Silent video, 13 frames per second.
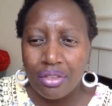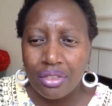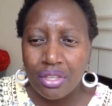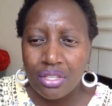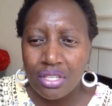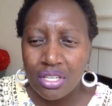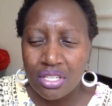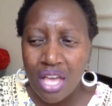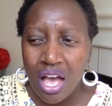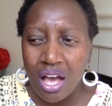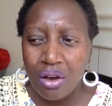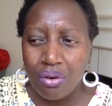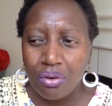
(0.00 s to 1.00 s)
this is
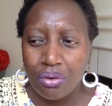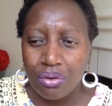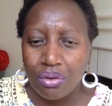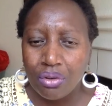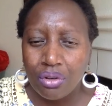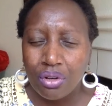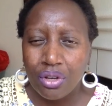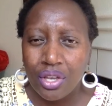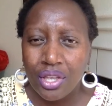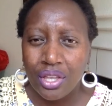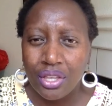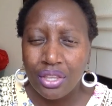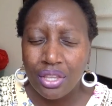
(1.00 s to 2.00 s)
how
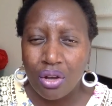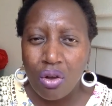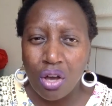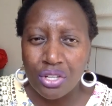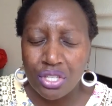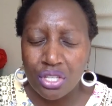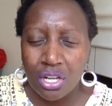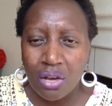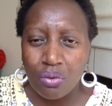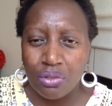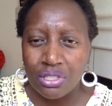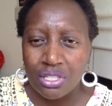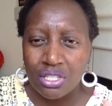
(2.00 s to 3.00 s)
the consular
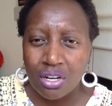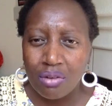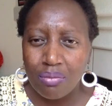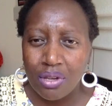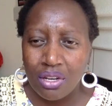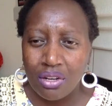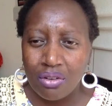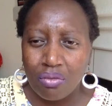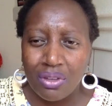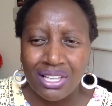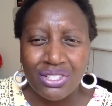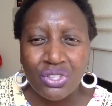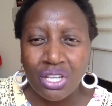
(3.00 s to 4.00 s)
will determine
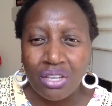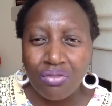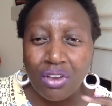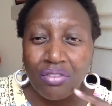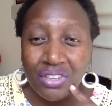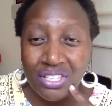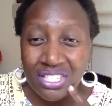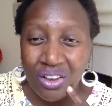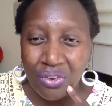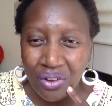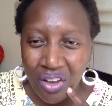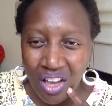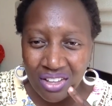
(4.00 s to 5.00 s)
whether to give you a visa
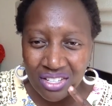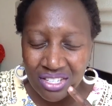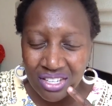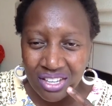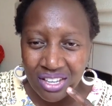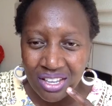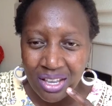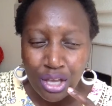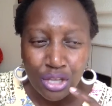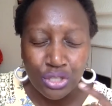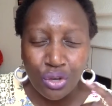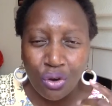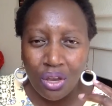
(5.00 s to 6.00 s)
or not.
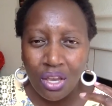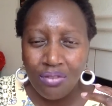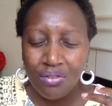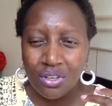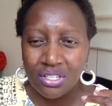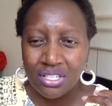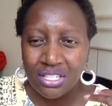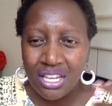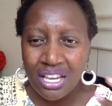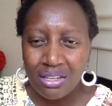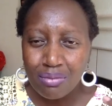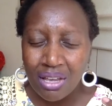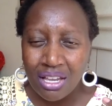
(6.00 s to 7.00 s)
So if your
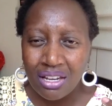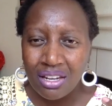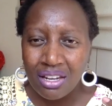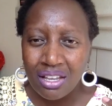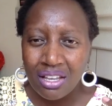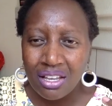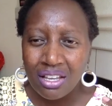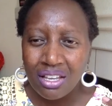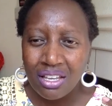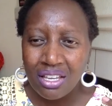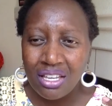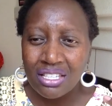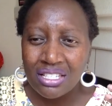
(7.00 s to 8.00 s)
statement
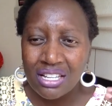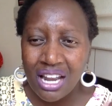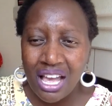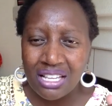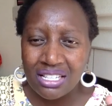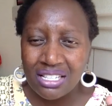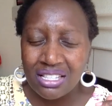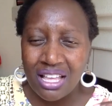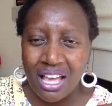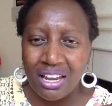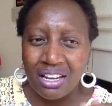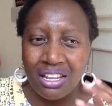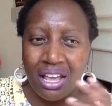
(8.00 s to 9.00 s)
is less
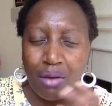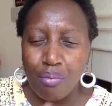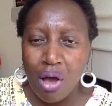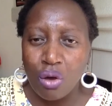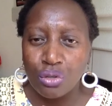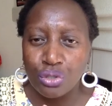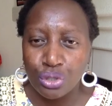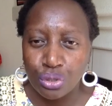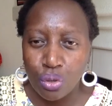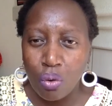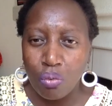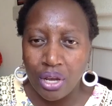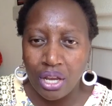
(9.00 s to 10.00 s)
than the amount
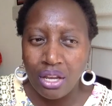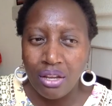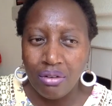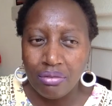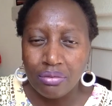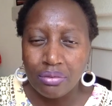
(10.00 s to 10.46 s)
showing